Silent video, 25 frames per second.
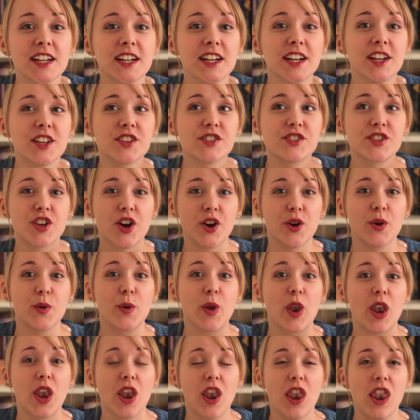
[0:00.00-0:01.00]

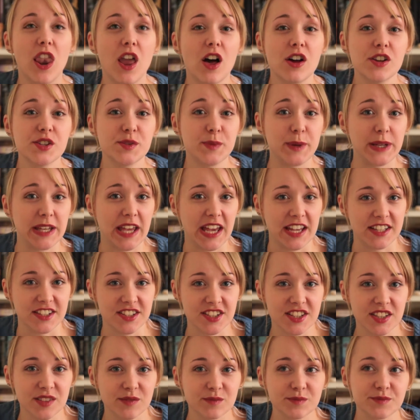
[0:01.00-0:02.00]
So last
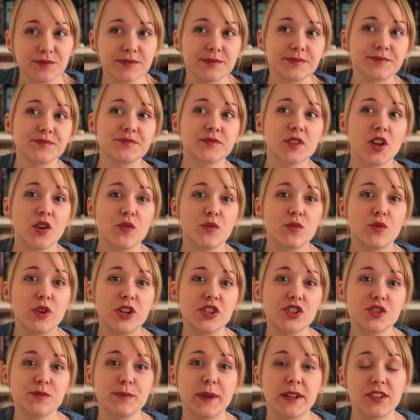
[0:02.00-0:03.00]
weekend,
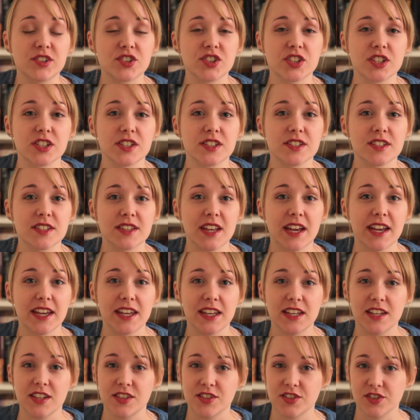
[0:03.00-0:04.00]
Rich mentioned that
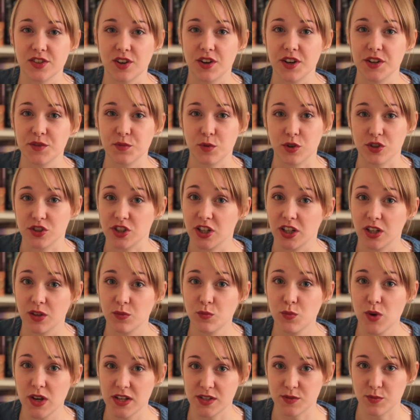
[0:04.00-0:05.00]
he had started watching
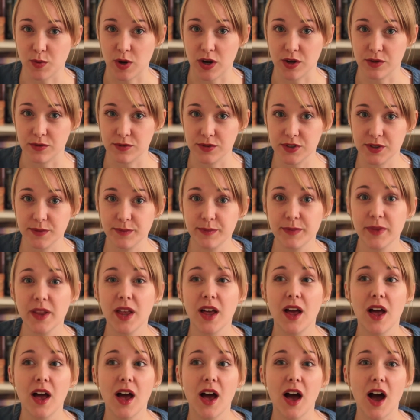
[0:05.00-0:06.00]
Westworld.
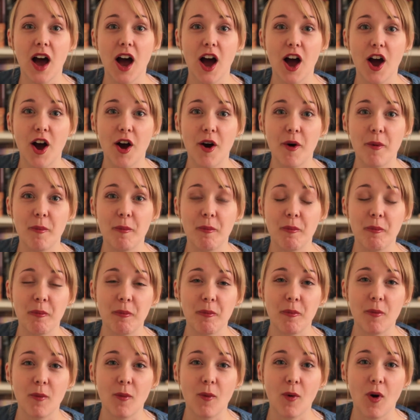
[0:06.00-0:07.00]
I
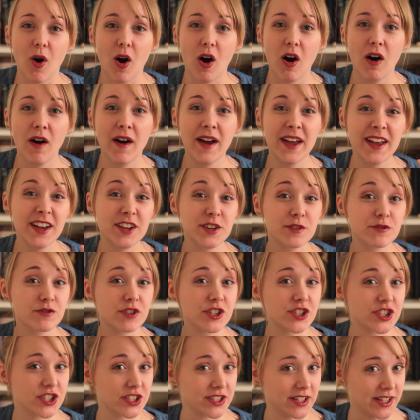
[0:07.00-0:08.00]
had
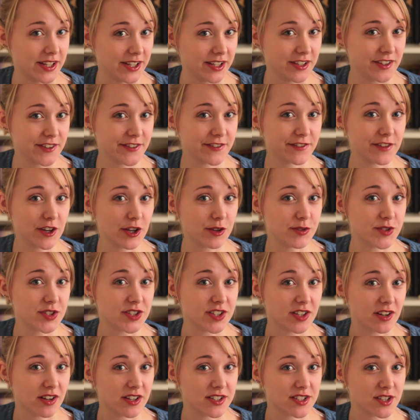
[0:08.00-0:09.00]
originally floated
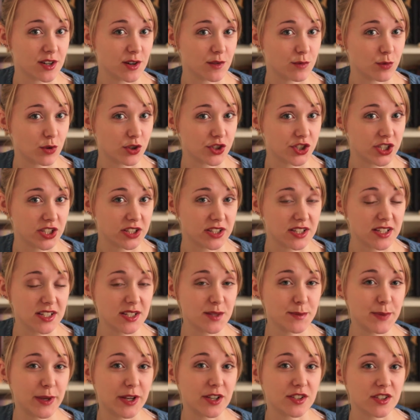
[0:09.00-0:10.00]
the idea of watching
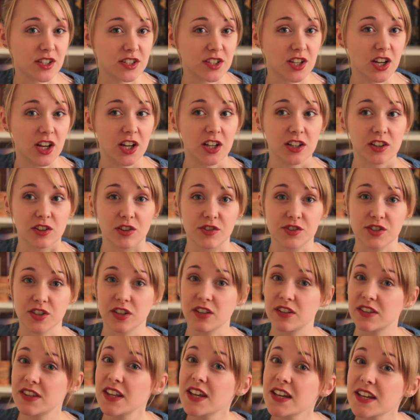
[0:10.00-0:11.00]
this because I'd heard lots of
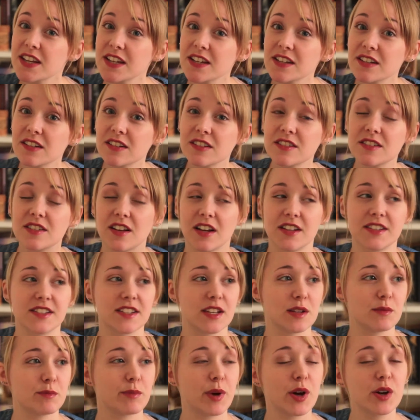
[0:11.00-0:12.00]
good things, I'd
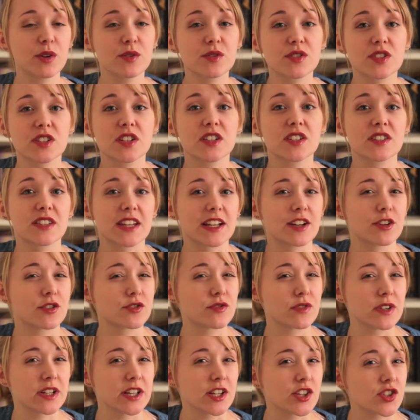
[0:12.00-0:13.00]
seen posters, they looked
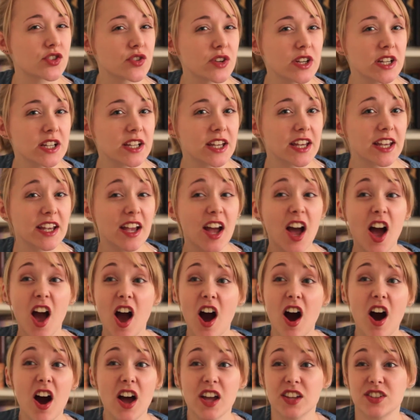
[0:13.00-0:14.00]
really intriguing.
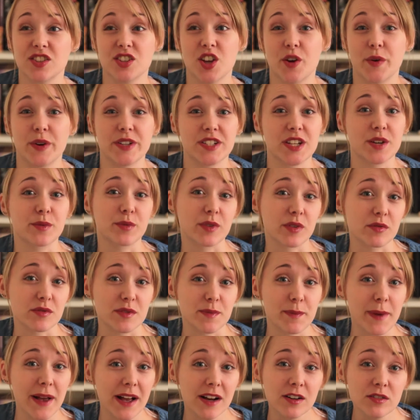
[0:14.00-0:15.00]
I had no idea what it was
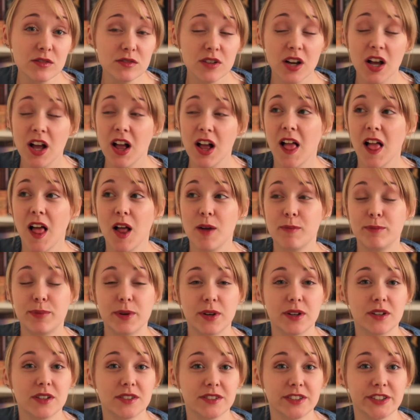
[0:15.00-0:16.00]
about,
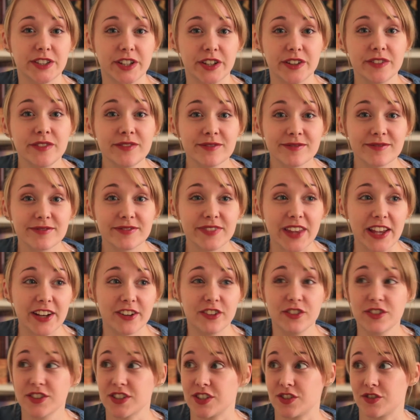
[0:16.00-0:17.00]
but you know, they
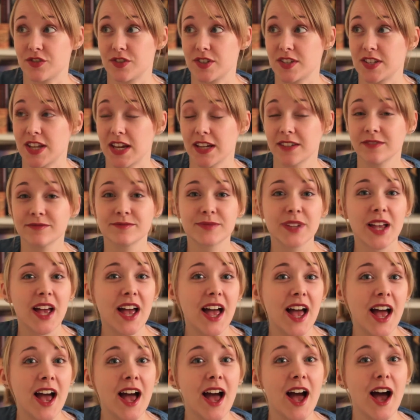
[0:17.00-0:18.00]
looked interesting.
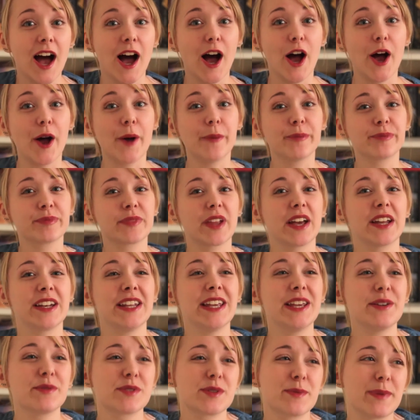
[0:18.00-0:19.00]
And
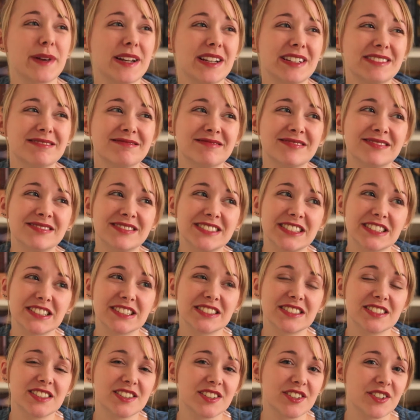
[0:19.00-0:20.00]
he was a bit like, I
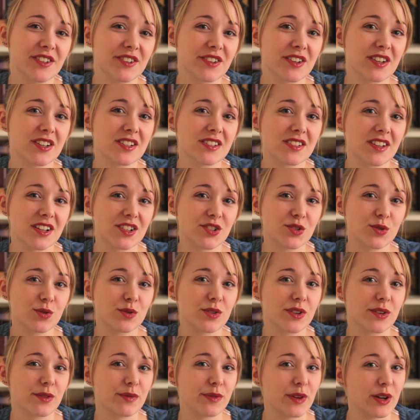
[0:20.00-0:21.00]
don't know, because I saw
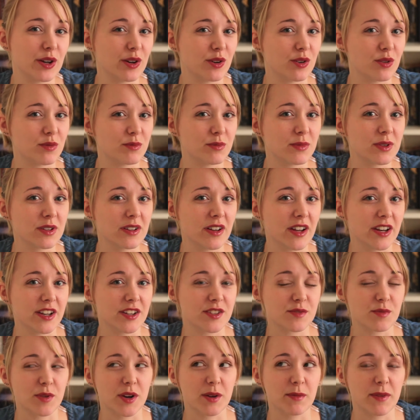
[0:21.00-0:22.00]
the film and
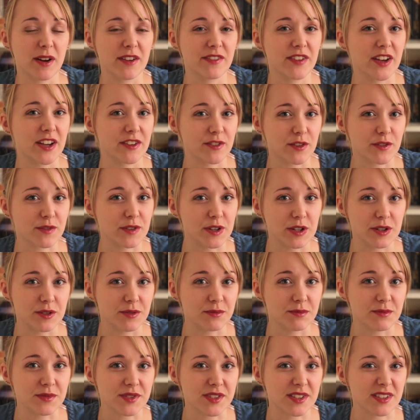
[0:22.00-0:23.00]
it's one of my favourite
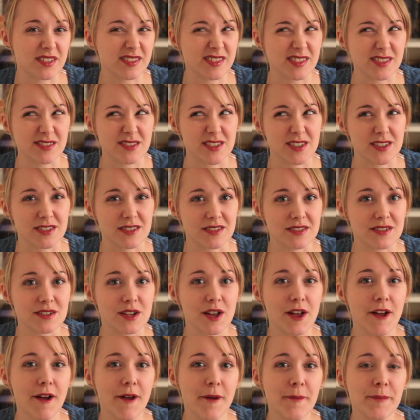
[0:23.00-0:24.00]
films, I don't know.
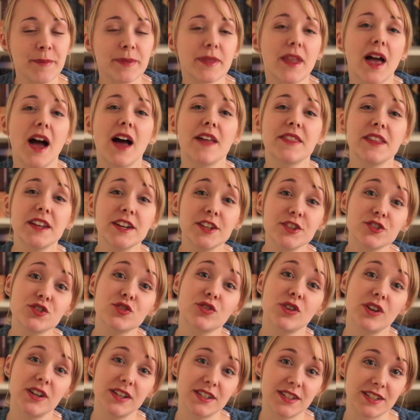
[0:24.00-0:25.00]
And then he
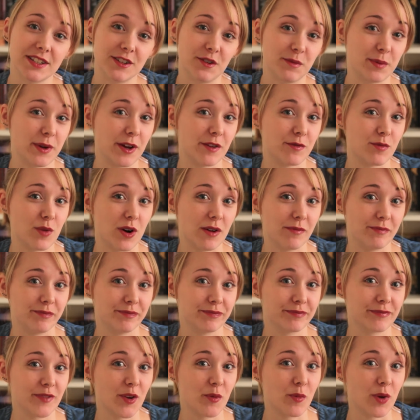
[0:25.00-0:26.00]
tried a little bit of one
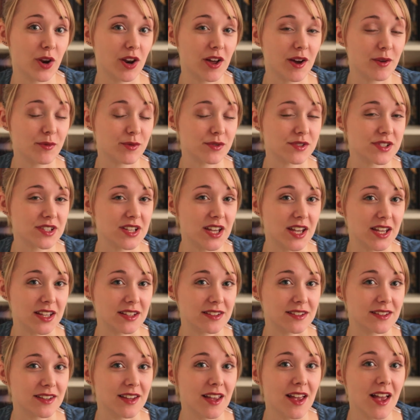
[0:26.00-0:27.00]
while I wasn't
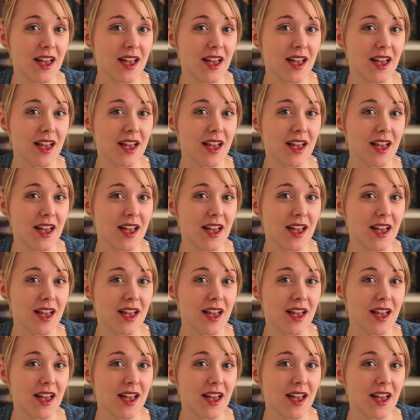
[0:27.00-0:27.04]
in.